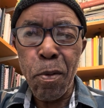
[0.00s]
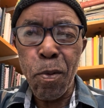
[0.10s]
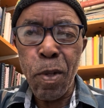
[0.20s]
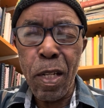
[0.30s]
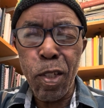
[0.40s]

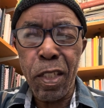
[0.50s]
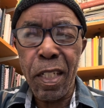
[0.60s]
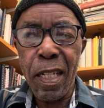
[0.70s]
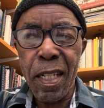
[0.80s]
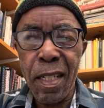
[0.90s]
We don't
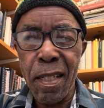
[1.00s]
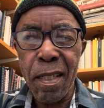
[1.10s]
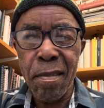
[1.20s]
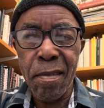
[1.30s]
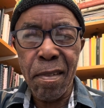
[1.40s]

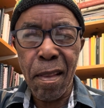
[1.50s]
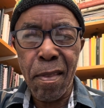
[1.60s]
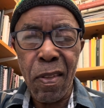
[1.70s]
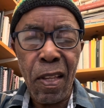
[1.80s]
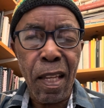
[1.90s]
really
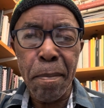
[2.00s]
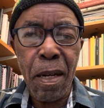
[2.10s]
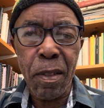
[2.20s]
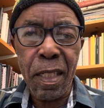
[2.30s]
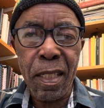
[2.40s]
think
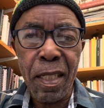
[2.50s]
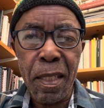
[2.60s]
about it.